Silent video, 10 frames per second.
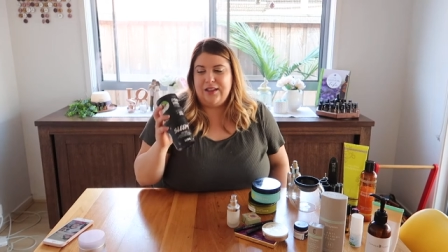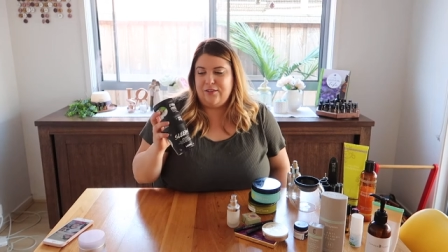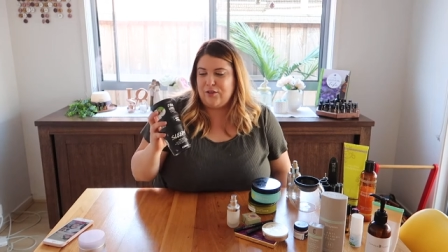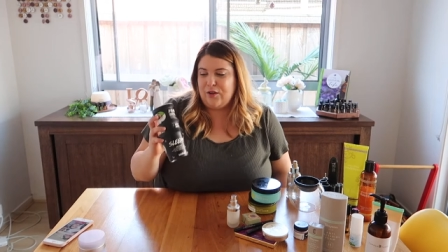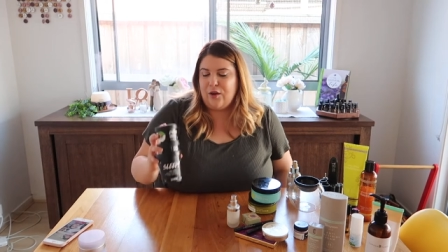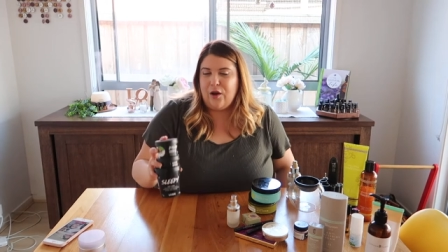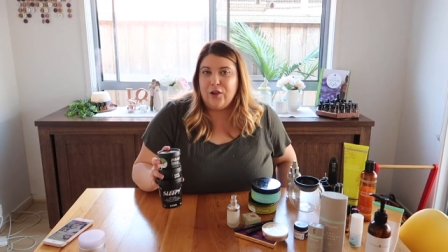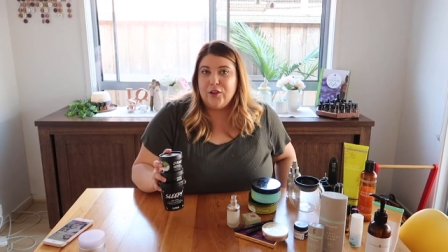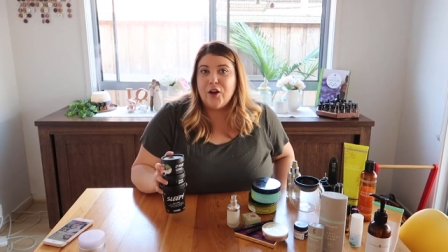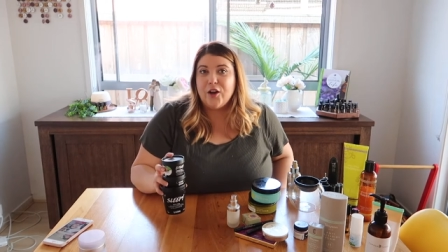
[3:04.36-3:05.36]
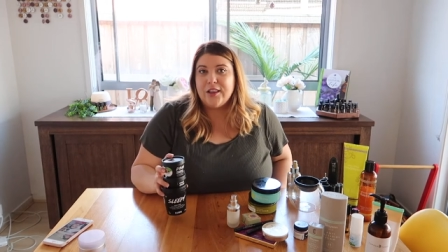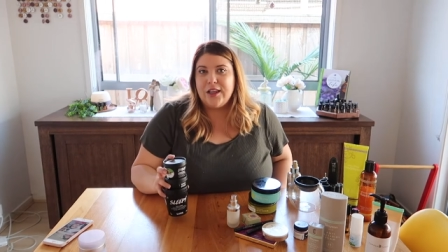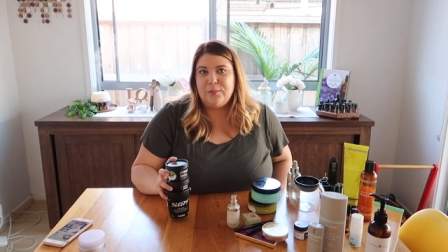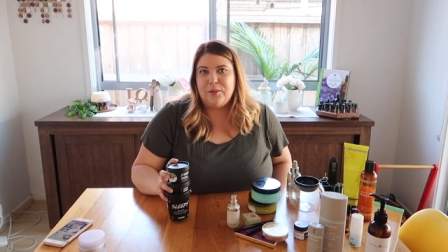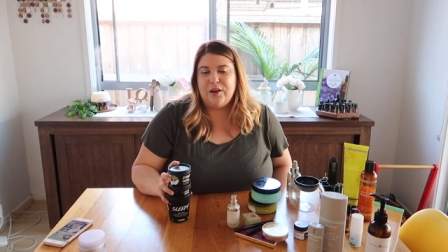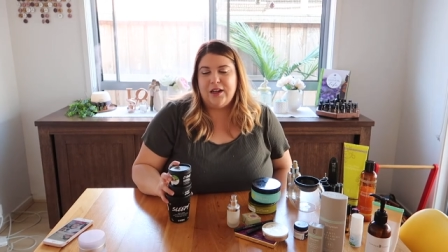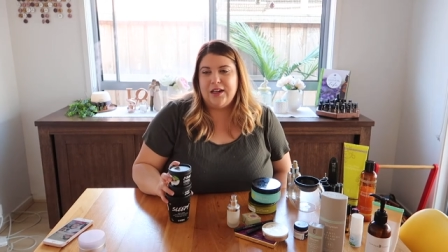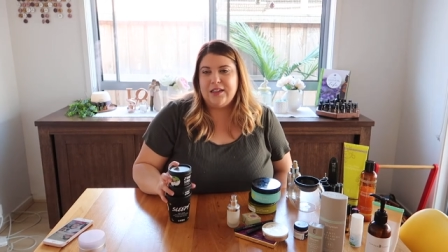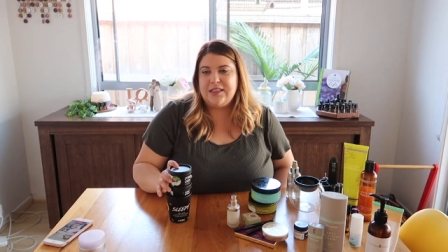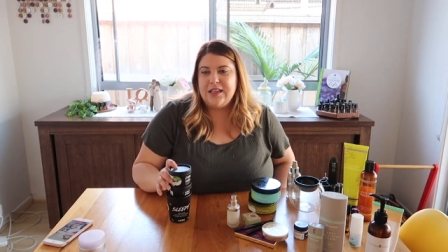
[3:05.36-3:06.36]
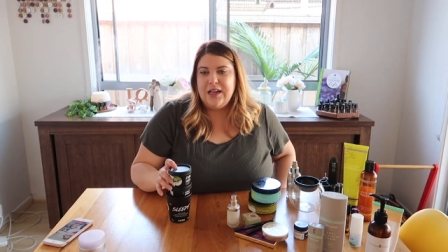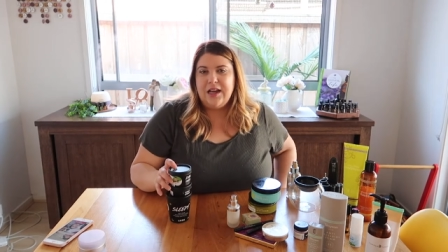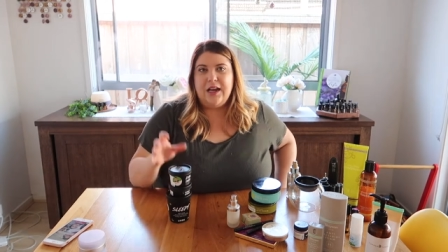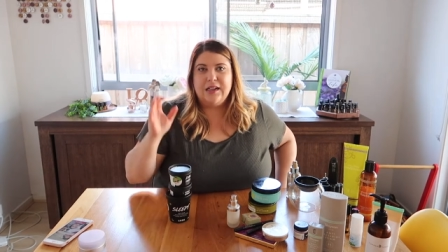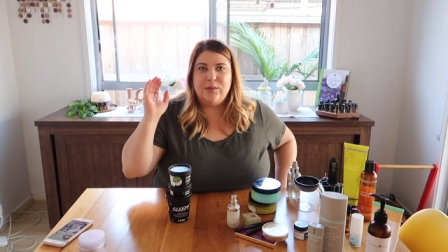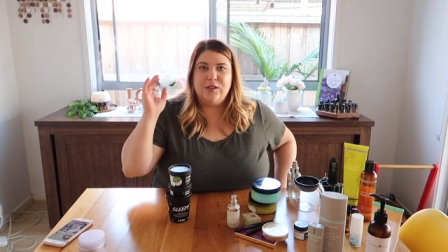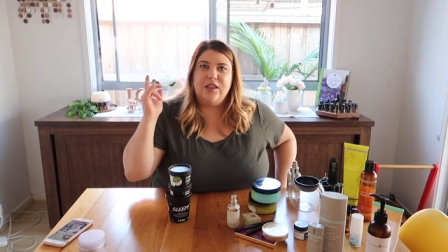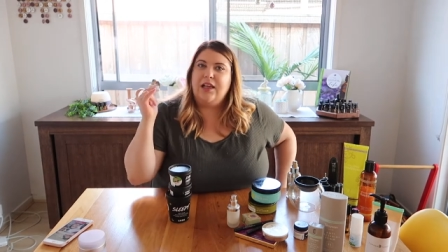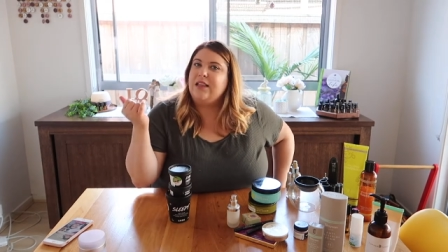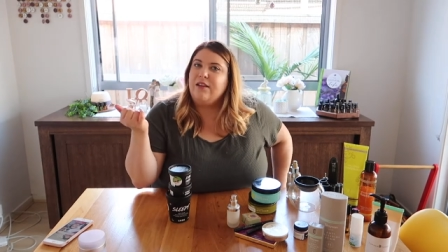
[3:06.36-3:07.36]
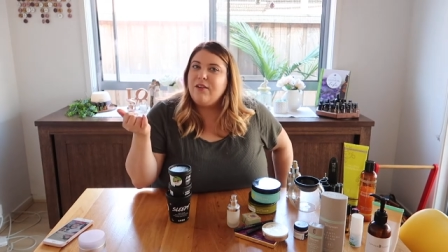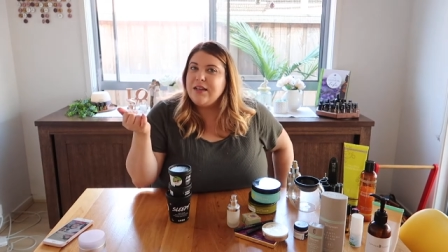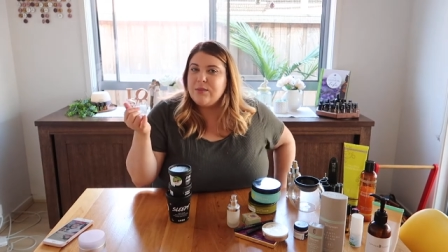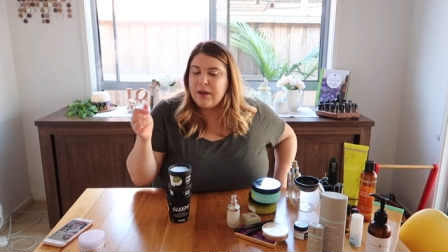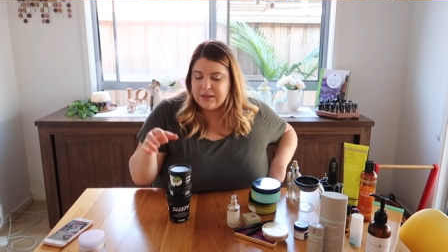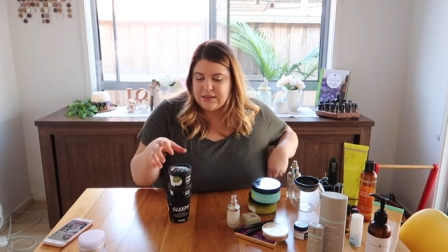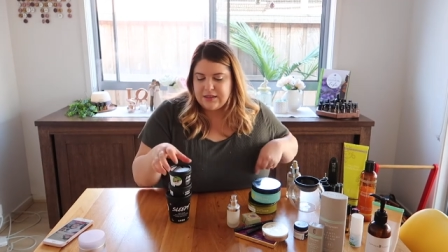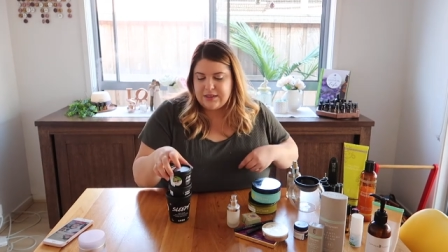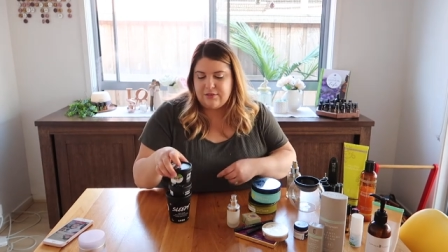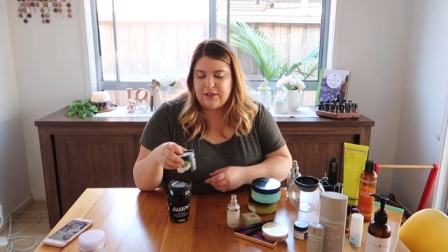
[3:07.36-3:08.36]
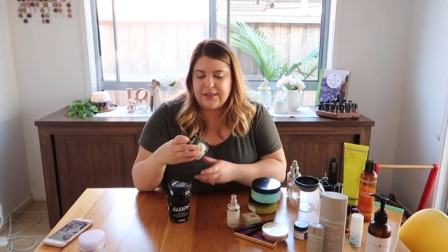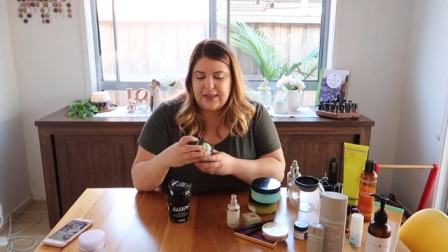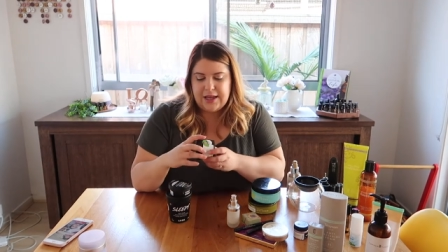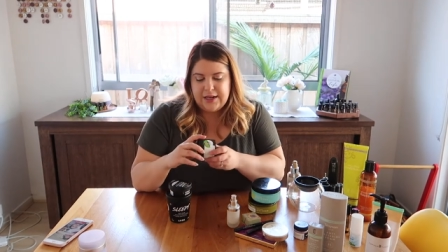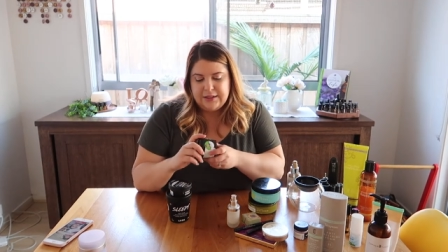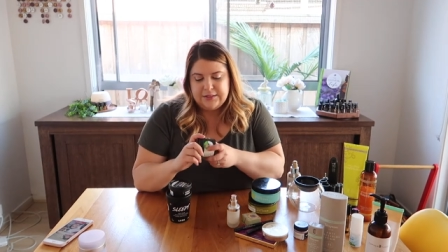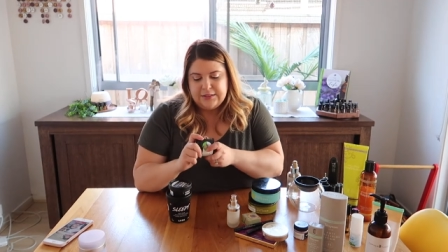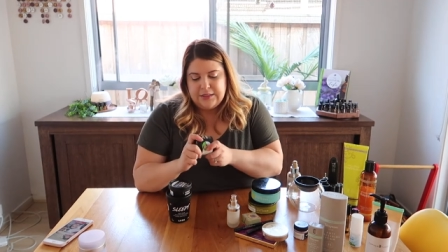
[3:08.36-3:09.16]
love a lot of their products, especially like their face masks and stuff like that.